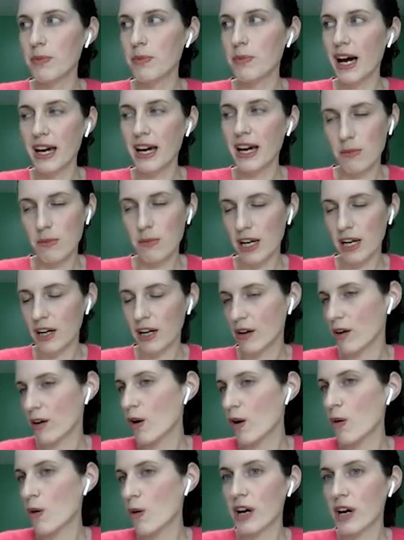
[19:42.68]
buy a bigger
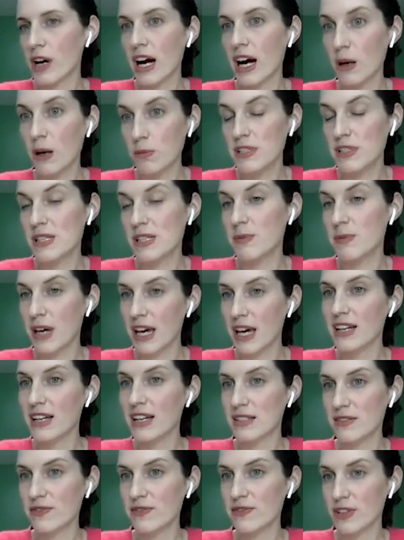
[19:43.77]
home or help to
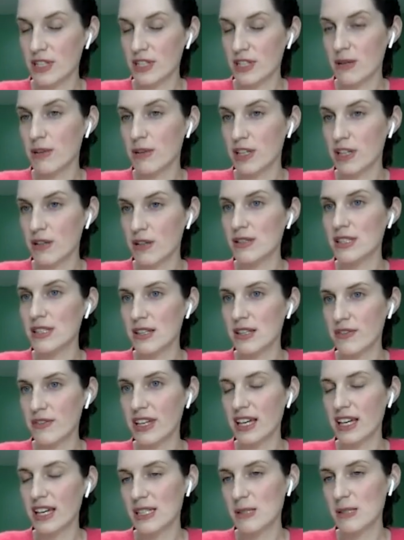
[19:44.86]
pay for some of those
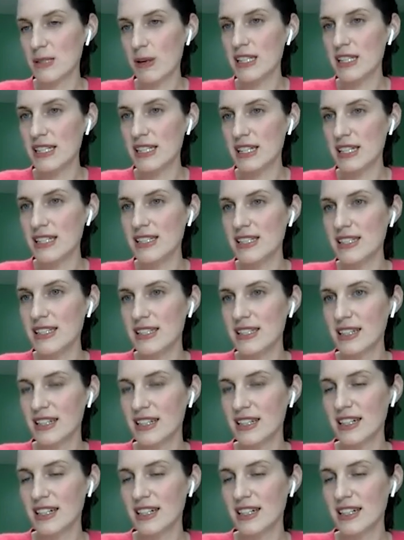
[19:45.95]
living expenses.